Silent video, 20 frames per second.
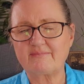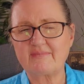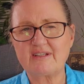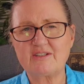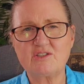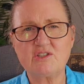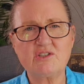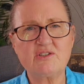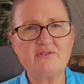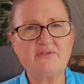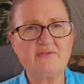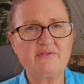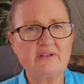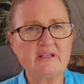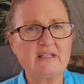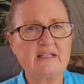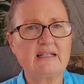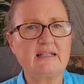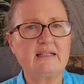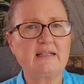just
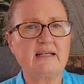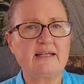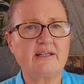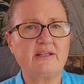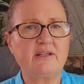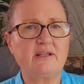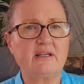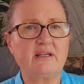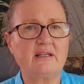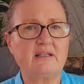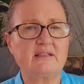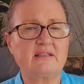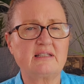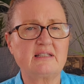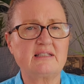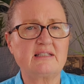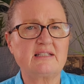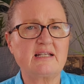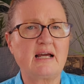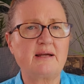feeling like
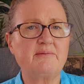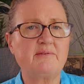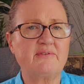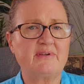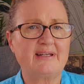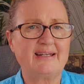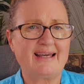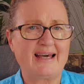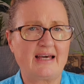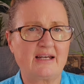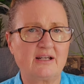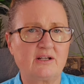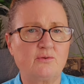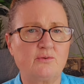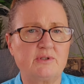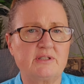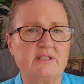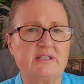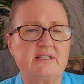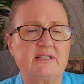this type of
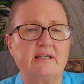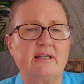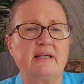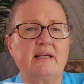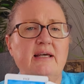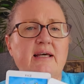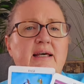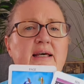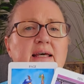inadequacy.